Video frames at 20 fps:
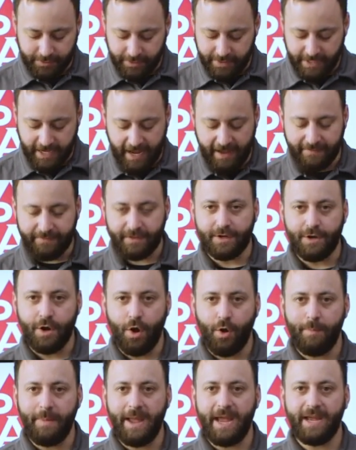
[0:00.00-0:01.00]
So you have the
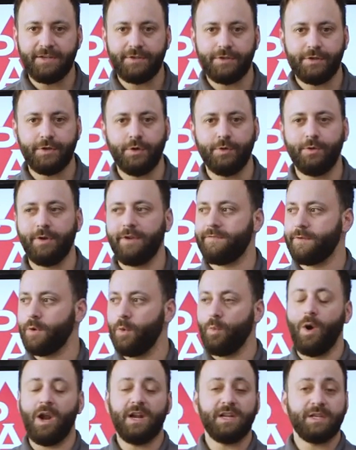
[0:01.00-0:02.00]
Nomad 2. If
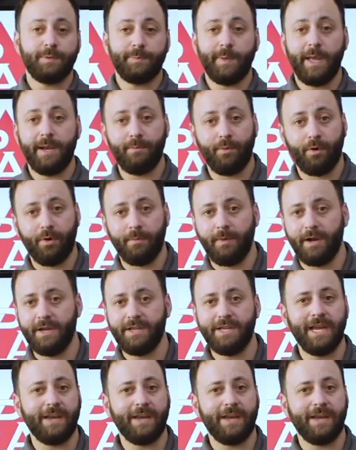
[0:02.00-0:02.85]
you wanna spend more money,